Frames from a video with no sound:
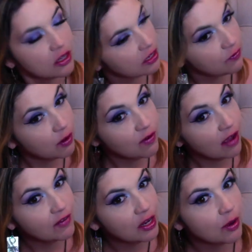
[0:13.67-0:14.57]
And if you ever have
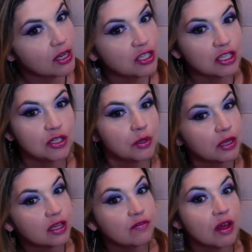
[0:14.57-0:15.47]
any questions, you can
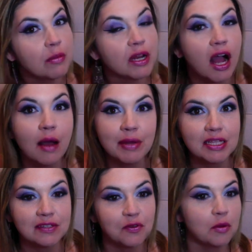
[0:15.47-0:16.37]
leave them in
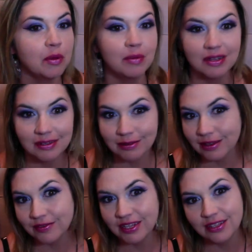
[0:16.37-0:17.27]
comments for me because I would
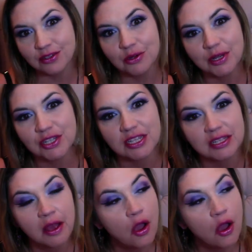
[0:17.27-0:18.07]
love to answer your questions.